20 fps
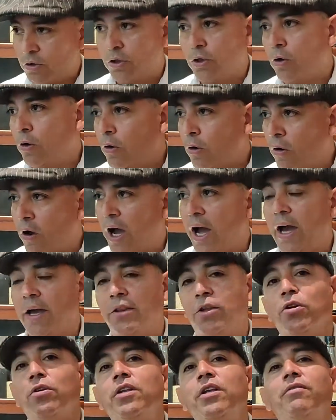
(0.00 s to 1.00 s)
So I
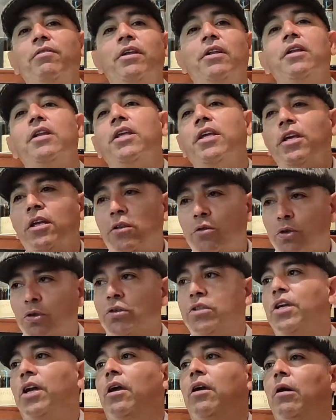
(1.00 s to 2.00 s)
don't even need to
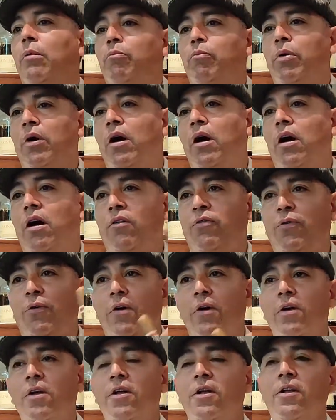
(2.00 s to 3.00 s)
take a puff
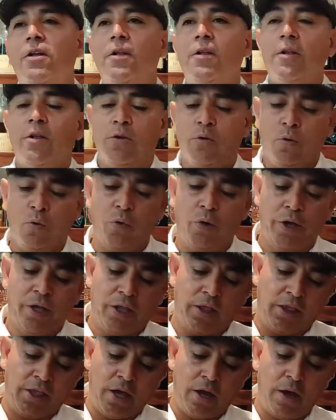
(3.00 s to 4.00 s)

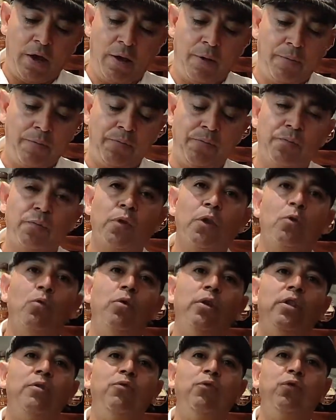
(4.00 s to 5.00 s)
with
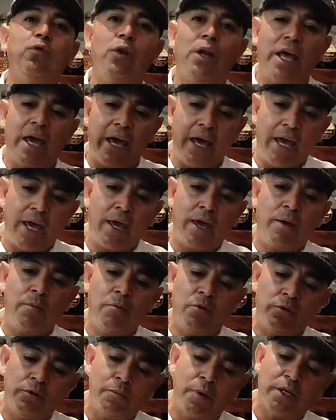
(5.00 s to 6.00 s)
the
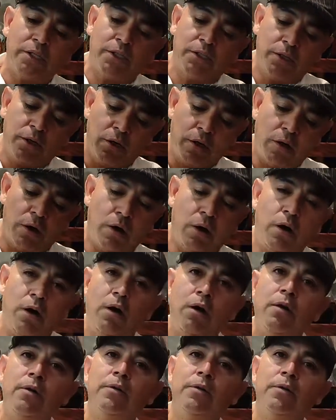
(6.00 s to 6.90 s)
flame on my cigar.